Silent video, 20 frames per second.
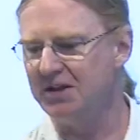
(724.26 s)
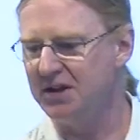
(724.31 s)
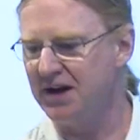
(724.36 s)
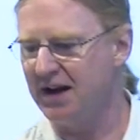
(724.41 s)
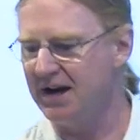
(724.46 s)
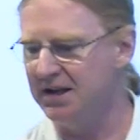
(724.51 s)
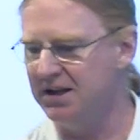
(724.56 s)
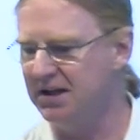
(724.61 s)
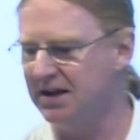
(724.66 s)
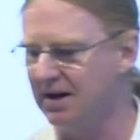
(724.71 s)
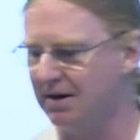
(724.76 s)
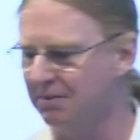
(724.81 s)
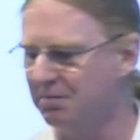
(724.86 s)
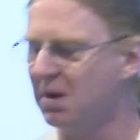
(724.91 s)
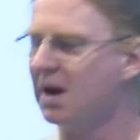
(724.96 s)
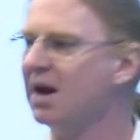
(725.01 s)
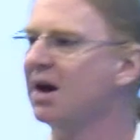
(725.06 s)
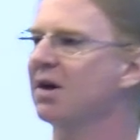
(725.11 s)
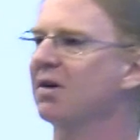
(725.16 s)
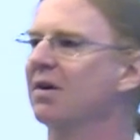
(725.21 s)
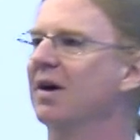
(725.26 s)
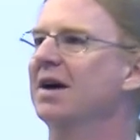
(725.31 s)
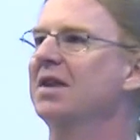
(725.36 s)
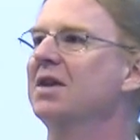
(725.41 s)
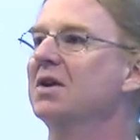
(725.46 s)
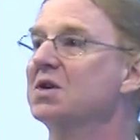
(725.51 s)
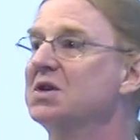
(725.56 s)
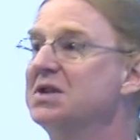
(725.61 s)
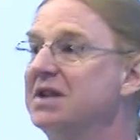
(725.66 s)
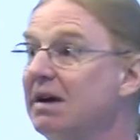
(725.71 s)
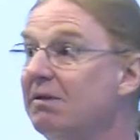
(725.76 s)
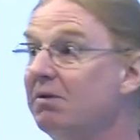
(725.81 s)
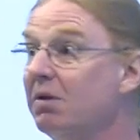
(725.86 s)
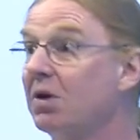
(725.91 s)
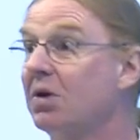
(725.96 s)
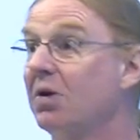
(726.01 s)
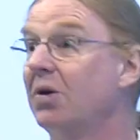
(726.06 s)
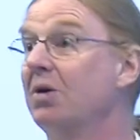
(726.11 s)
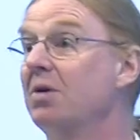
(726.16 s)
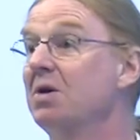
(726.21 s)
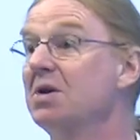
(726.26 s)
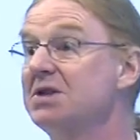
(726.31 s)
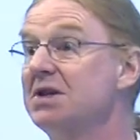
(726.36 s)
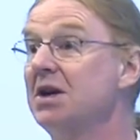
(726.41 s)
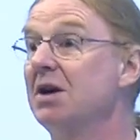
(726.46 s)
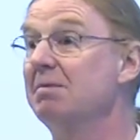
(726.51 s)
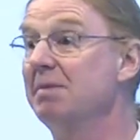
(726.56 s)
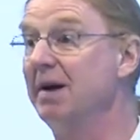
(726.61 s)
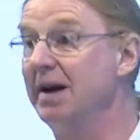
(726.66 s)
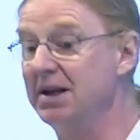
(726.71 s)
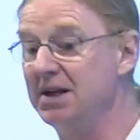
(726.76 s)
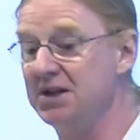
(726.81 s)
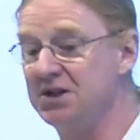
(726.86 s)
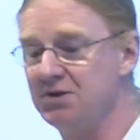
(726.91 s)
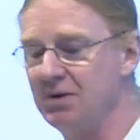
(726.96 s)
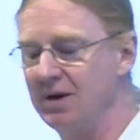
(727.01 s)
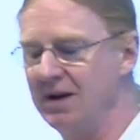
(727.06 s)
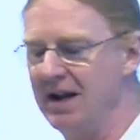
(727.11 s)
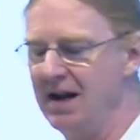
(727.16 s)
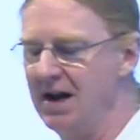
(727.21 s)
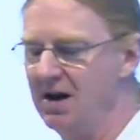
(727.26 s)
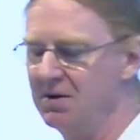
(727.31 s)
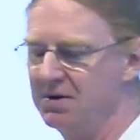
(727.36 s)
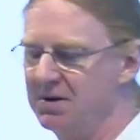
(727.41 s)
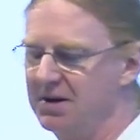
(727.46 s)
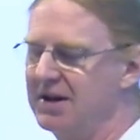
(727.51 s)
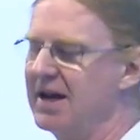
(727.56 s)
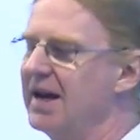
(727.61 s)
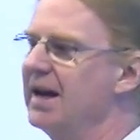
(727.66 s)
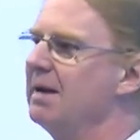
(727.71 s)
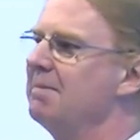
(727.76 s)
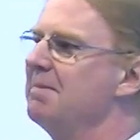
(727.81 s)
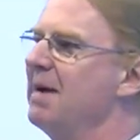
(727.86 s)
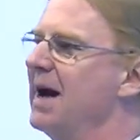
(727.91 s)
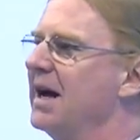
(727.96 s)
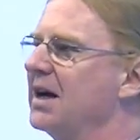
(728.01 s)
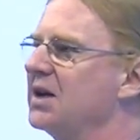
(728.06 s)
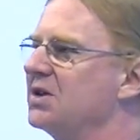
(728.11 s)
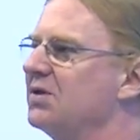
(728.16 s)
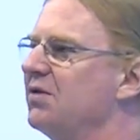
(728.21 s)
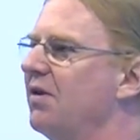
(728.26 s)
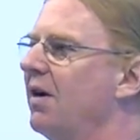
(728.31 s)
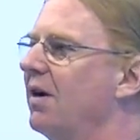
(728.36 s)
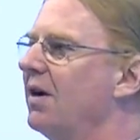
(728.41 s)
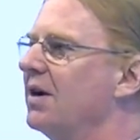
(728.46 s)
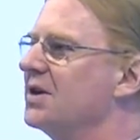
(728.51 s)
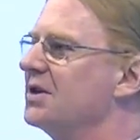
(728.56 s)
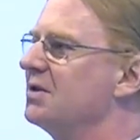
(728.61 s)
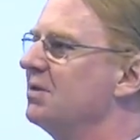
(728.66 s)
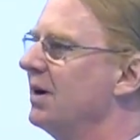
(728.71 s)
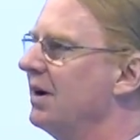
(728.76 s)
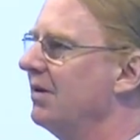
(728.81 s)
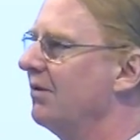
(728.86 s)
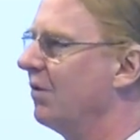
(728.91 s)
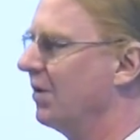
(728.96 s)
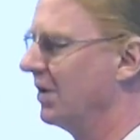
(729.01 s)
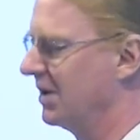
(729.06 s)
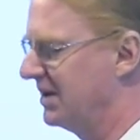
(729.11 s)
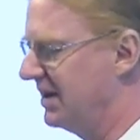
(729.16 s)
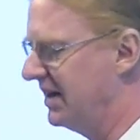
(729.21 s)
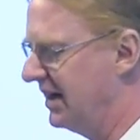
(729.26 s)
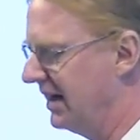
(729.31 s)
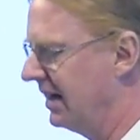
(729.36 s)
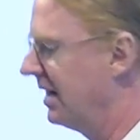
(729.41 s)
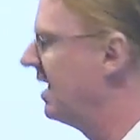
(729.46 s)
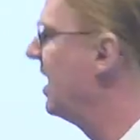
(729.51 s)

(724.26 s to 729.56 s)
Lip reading: the idea, right? There are several kernels under maintenance right now, dating back as far as 2014.